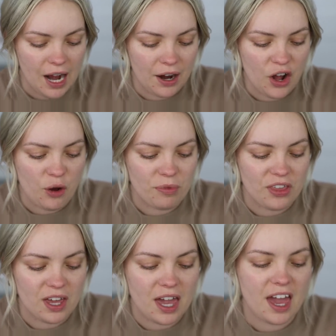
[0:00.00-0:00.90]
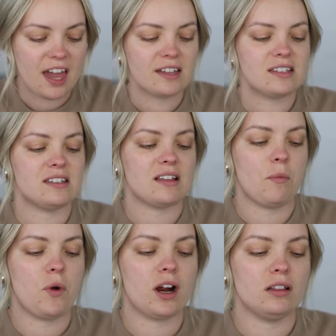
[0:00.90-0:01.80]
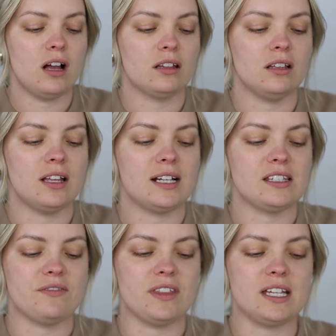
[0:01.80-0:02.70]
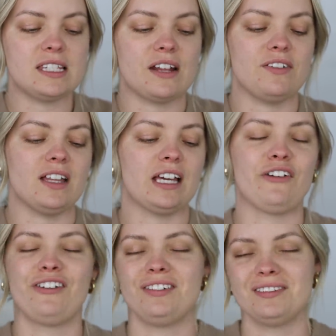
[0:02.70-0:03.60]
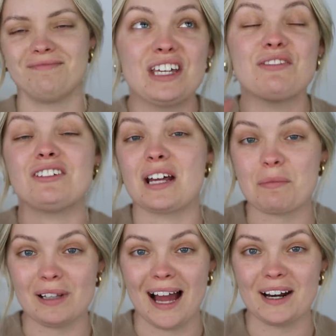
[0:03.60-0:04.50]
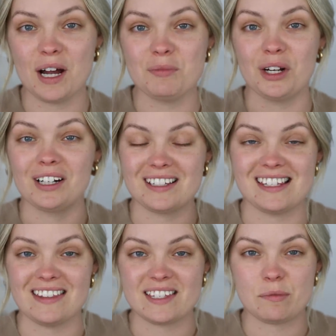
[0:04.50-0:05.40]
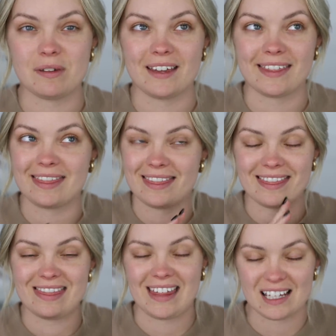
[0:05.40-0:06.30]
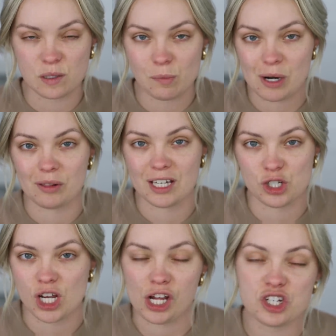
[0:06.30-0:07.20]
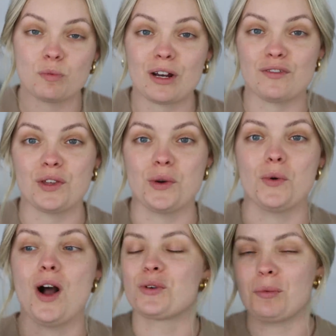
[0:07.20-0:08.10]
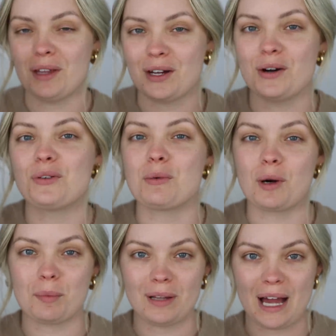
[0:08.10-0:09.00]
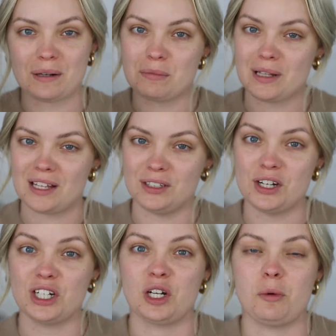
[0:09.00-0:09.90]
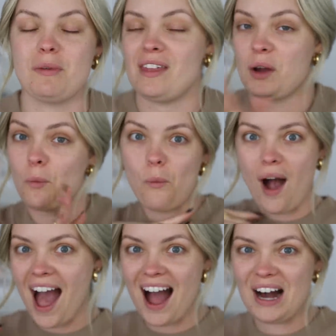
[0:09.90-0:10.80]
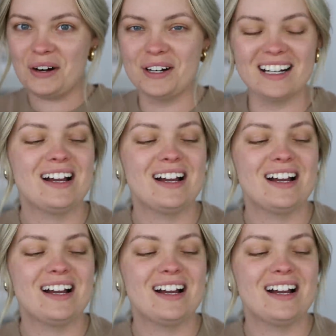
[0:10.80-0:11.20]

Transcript: I don't know, I'm thinking somewhere along the lines of this, and I feel like if you're not a platinum, you're going to see this and be like, that's barely a change, but if you normally go for a more platinum blonde look, you're going to be like, wow,